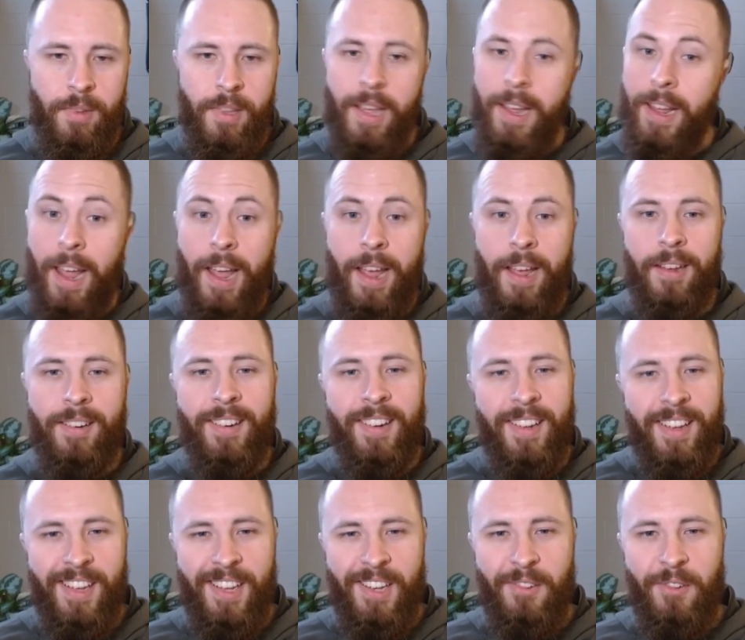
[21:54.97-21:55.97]
And
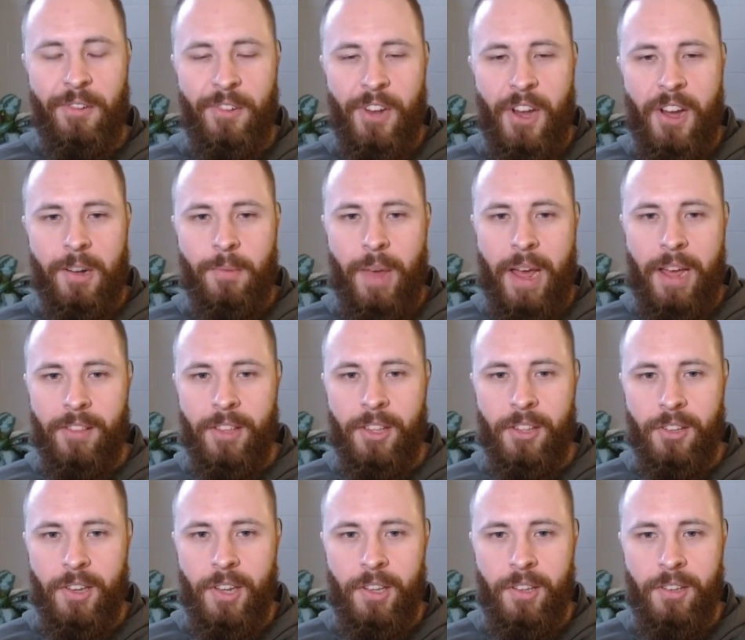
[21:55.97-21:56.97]
we've talked about
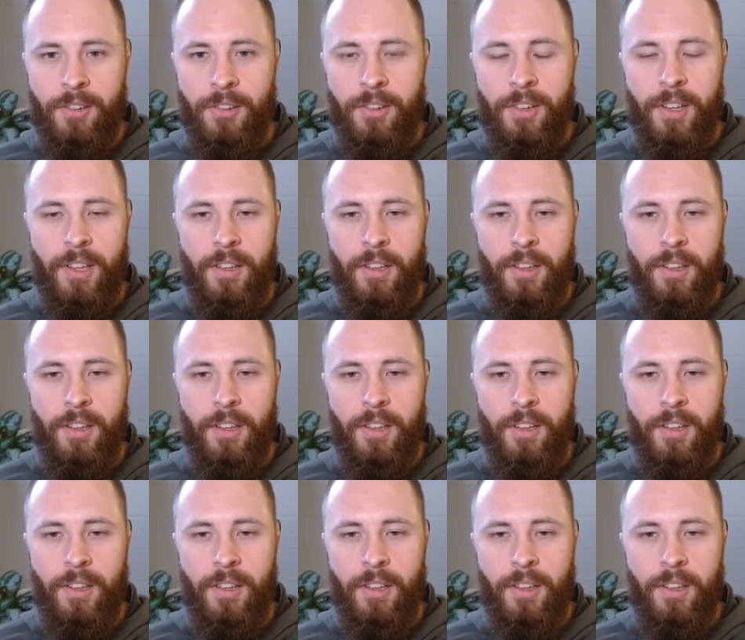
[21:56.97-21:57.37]
this too,